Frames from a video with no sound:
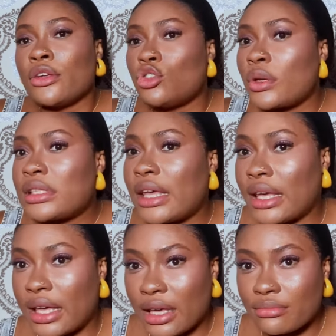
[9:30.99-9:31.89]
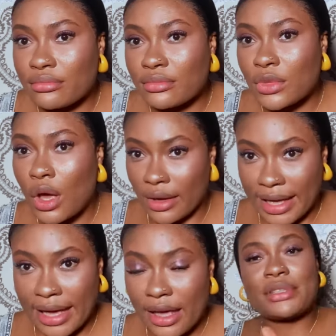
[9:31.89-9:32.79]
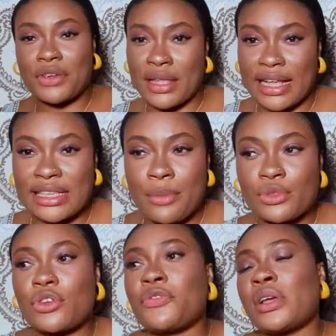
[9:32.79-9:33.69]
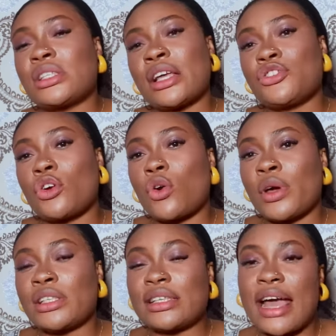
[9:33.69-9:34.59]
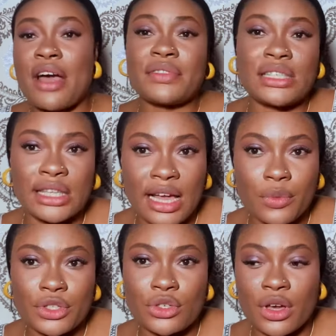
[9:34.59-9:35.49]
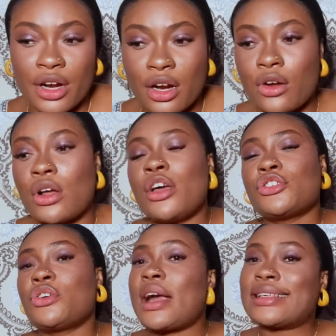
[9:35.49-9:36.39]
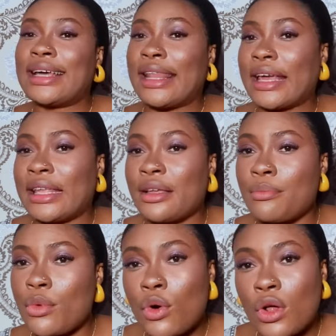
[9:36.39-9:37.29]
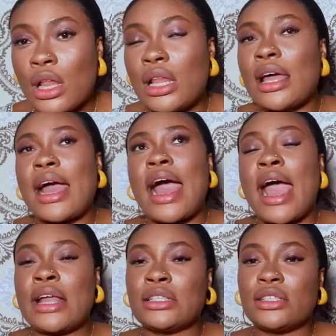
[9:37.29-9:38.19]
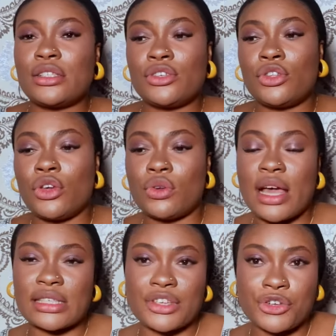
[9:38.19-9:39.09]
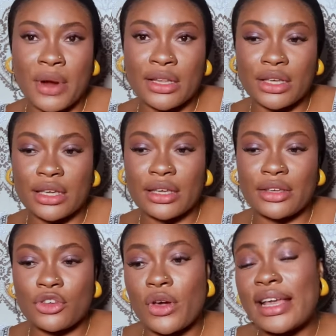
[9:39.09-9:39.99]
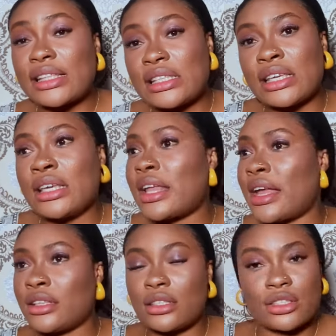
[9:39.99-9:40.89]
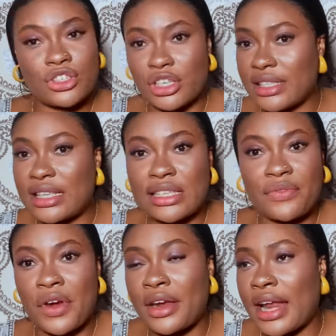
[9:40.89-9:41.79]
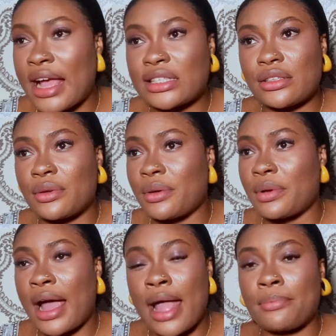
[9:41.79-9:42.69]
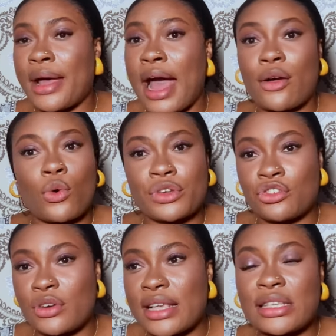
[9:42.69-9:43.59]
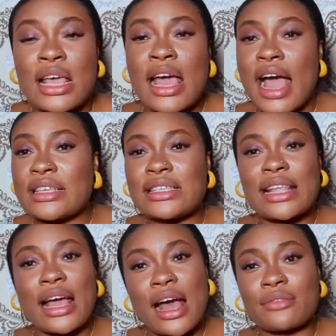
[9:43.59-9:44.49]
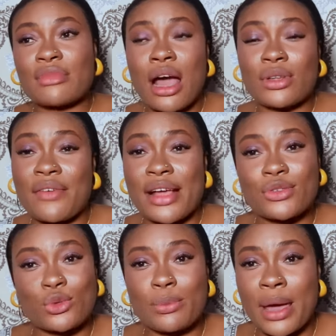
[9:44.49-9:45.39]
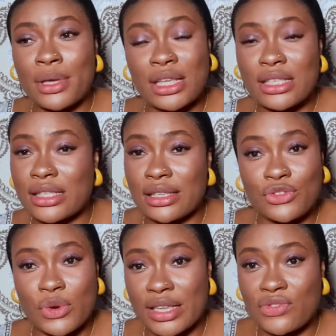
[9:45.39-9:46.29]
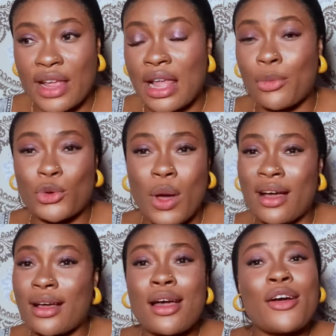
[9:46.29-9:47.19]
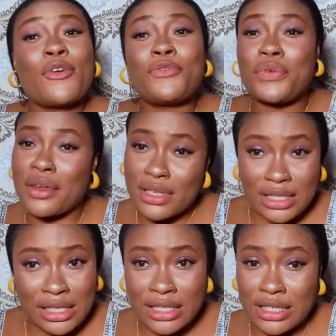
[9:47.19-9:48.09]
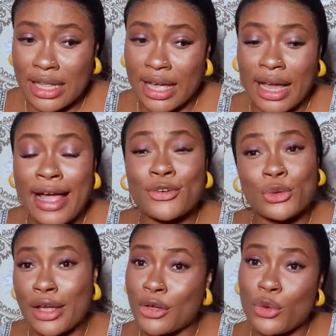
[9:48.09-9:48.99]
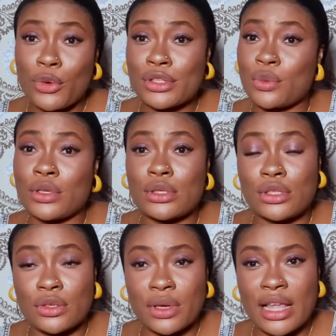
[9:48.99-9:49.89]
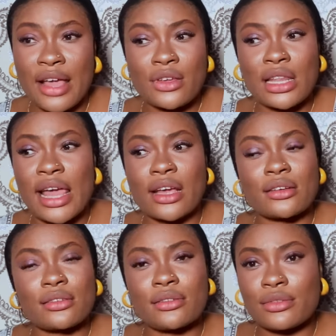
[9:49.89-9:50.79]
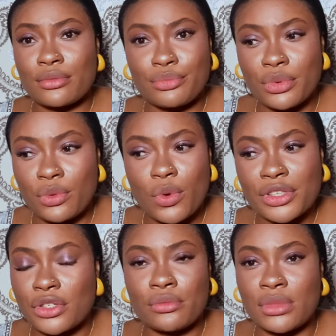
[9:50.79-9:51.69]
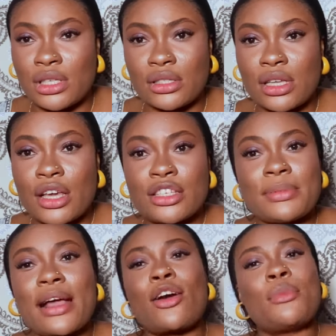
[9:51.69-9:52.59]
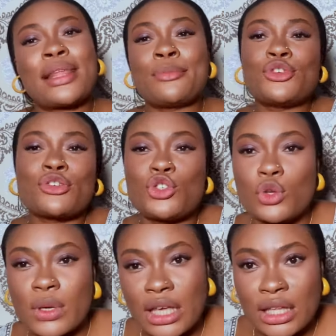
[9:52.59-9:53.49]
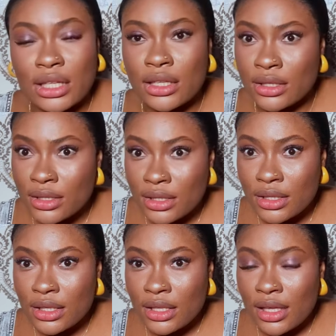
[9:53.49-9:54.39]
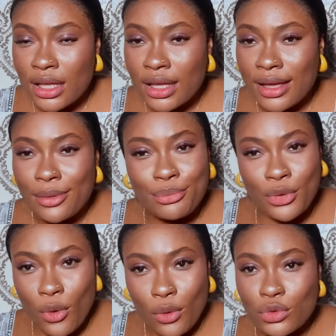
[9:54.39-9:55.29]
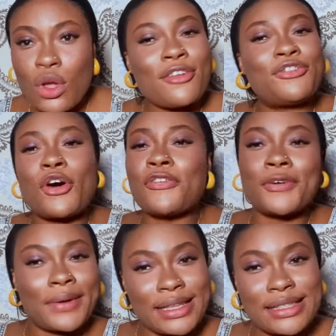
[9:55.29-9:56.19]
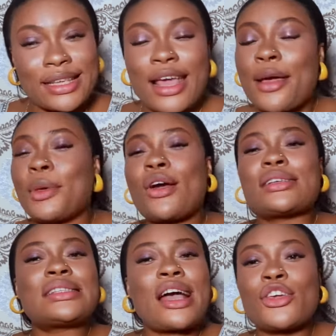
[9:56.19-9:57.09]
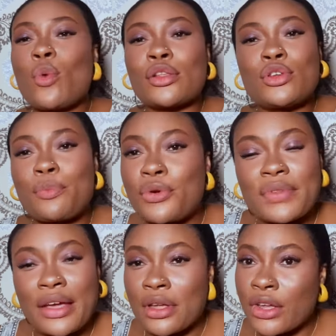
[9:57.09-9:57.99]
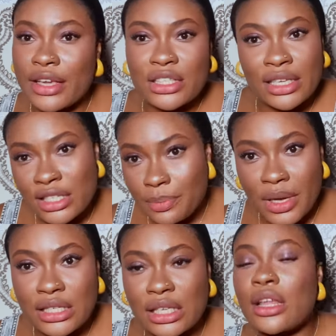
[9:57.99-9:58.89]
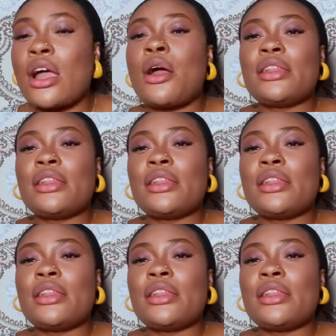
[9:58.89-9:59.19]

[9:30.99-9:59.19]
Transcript: Don't take it. Okay, let me take you an example. So, for instance, you're going to have dinner with your girl. So, you guys are like in the mall and, you know, you guys are trying to, you're eating and she sees a very nice handbag or a dress and she's like, ah, I would have asked you to buy me this dress right now, but you are very stingy. Like, I know that you're not going to want to do it. And you're like, what do you mean? She's like, come on, I'm just joking. Bro, don't fall for it. Because now you want to prove that you're not a stingy person.